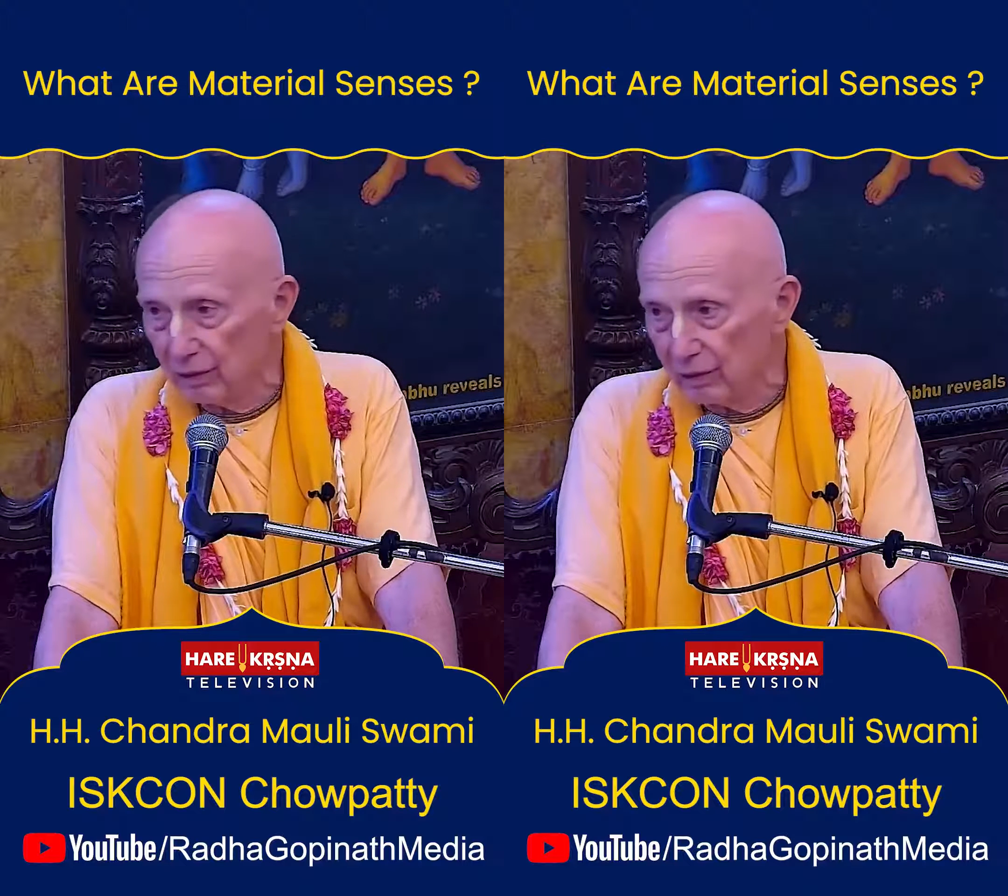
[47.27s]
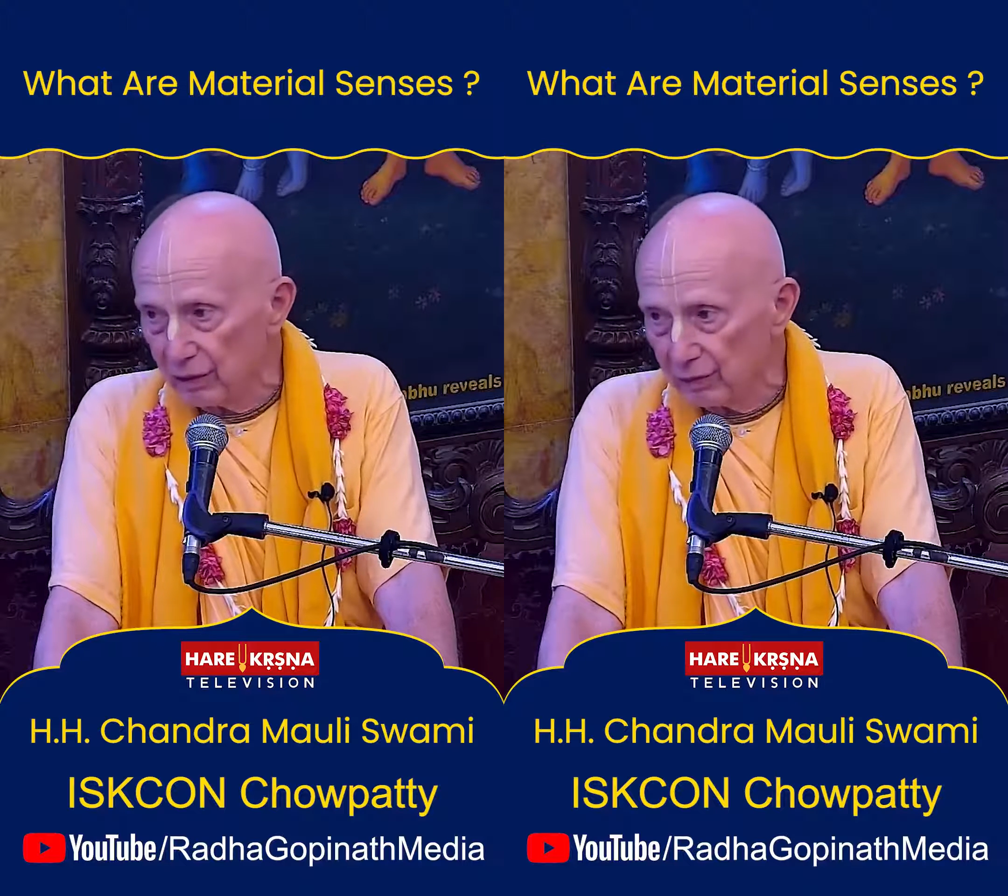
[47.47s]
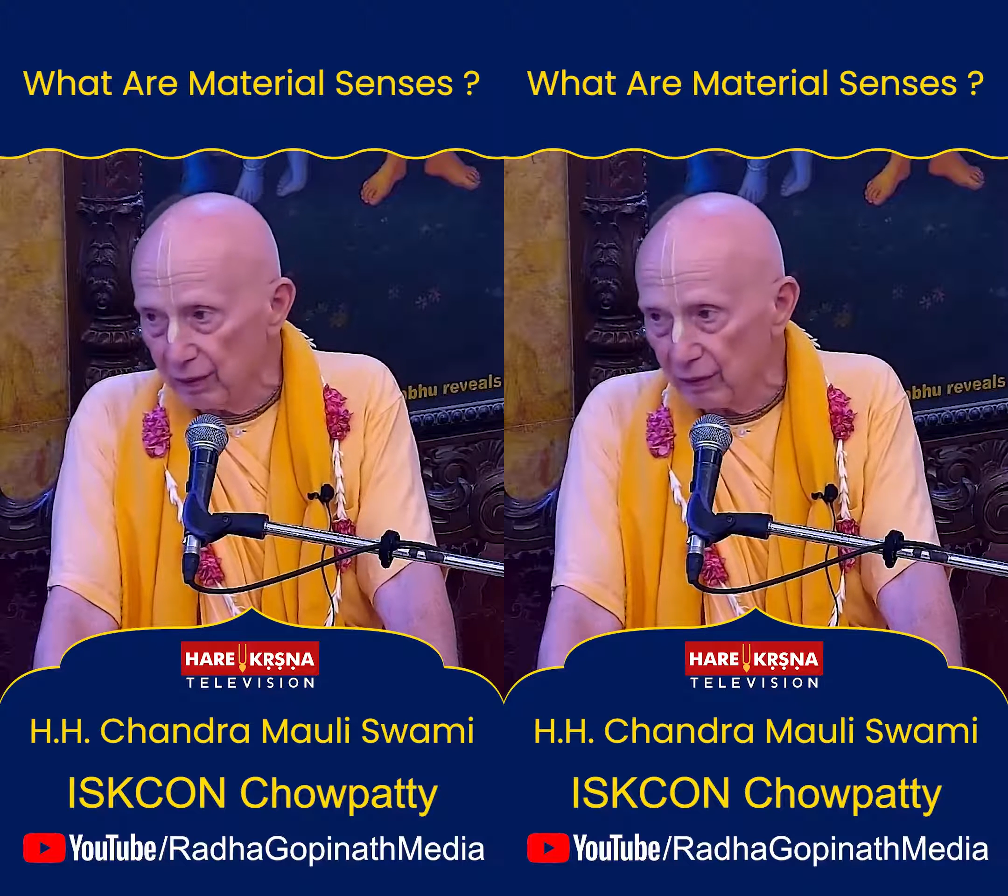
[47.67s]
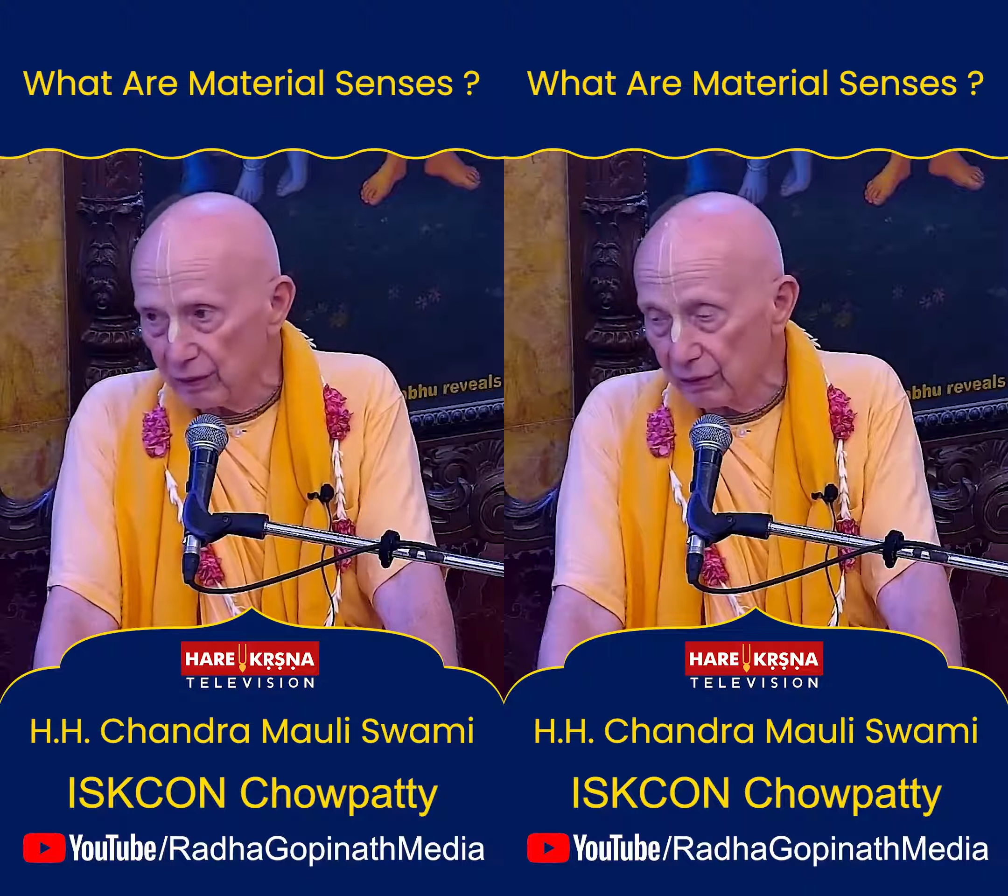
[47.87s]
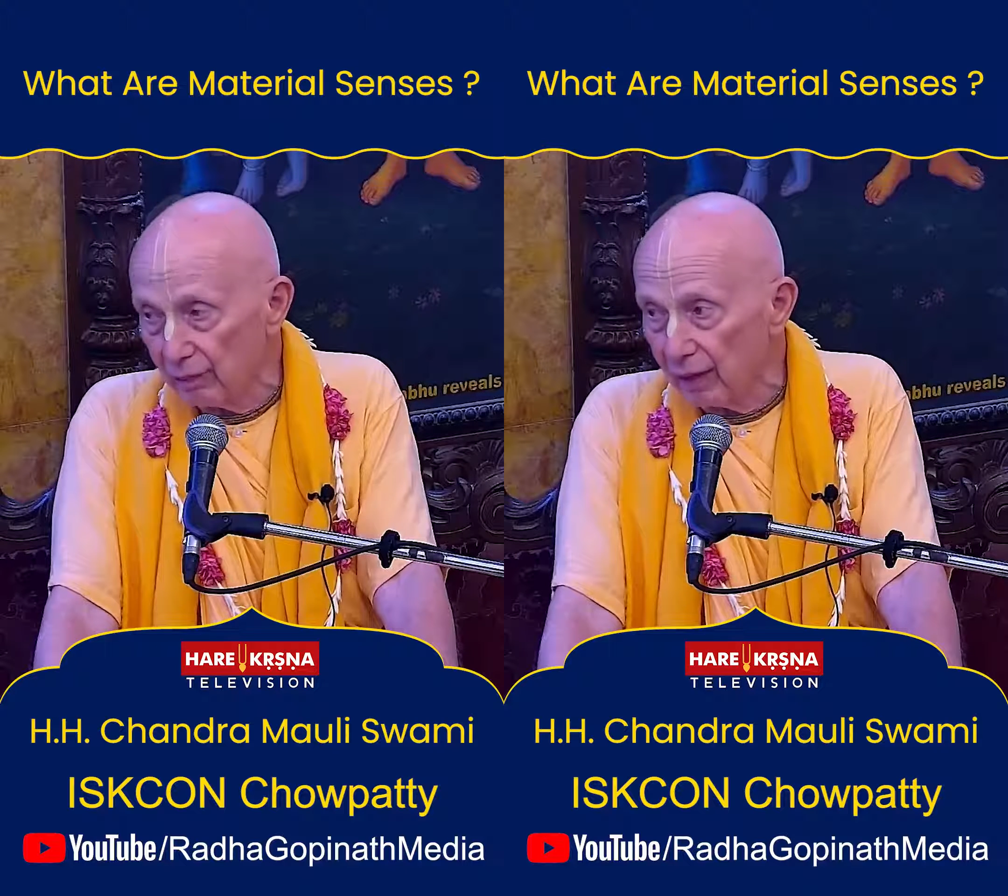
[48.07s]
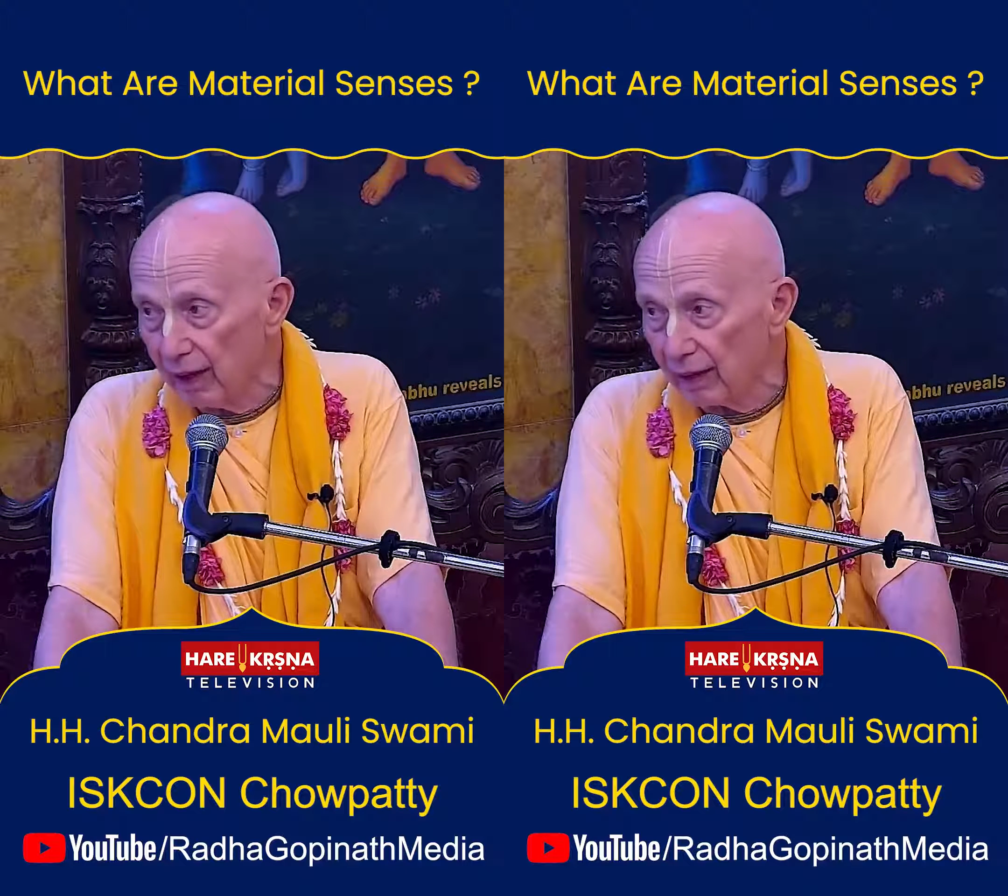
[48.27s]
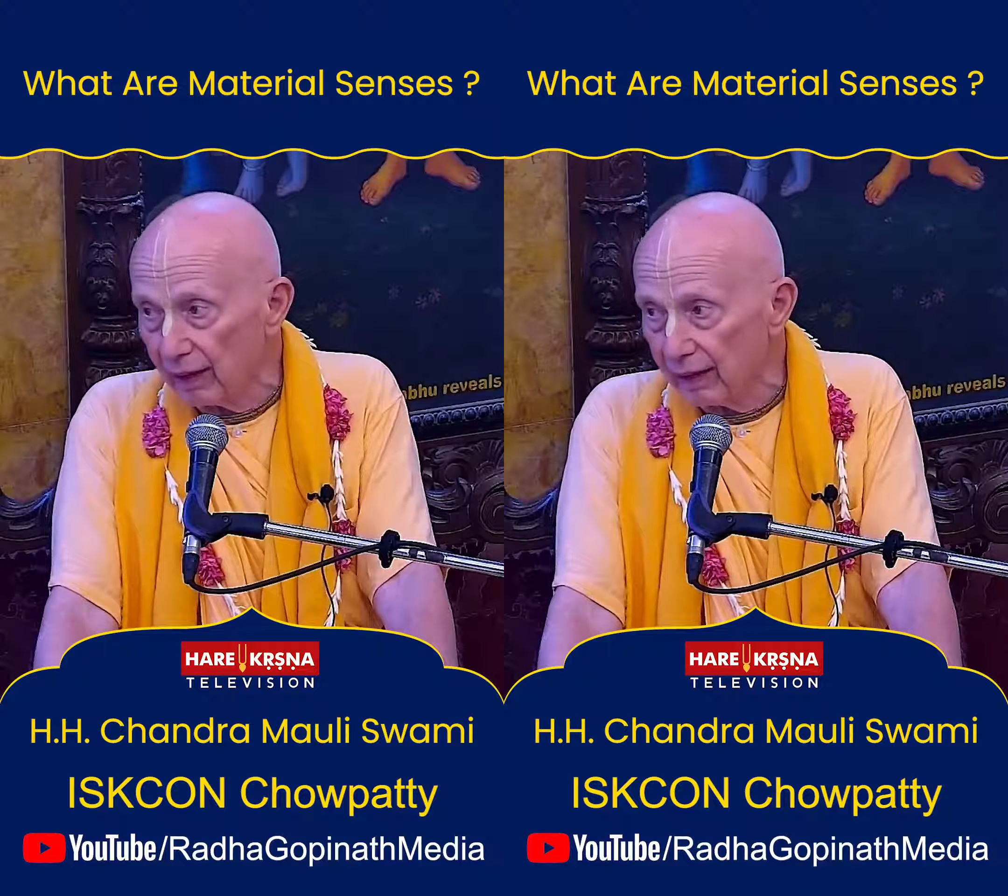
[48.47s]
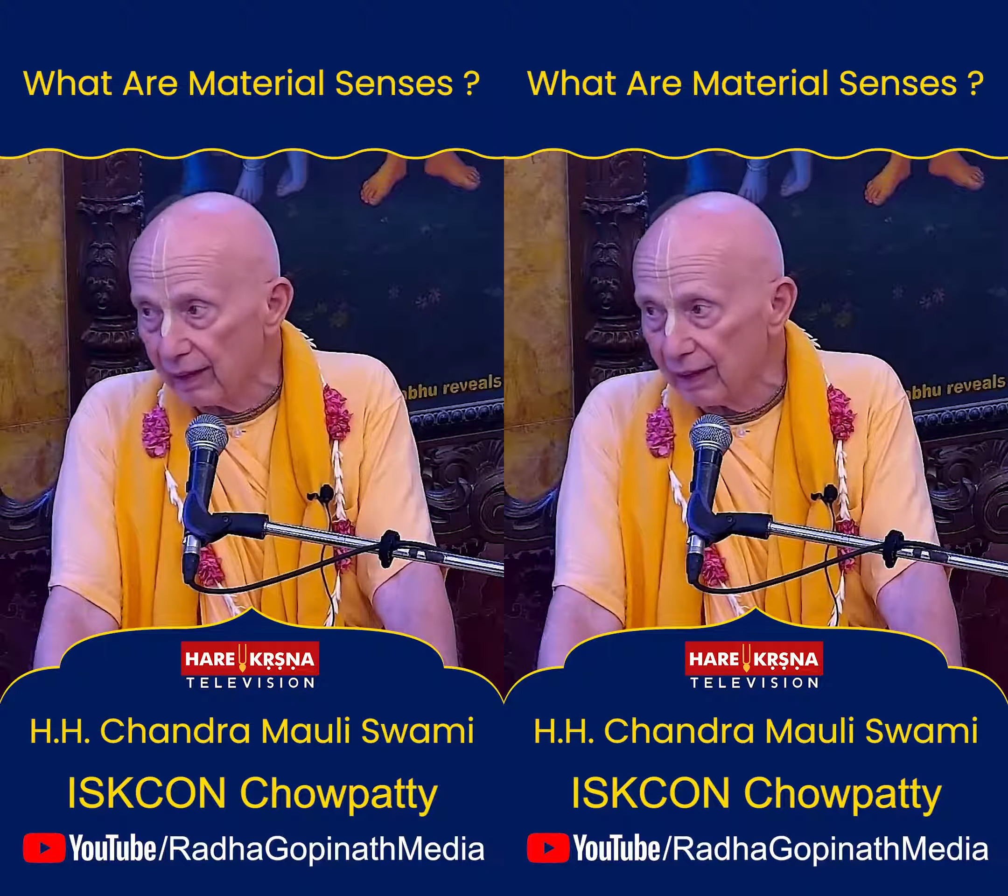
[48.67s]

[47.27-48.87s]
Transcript: the spiritual body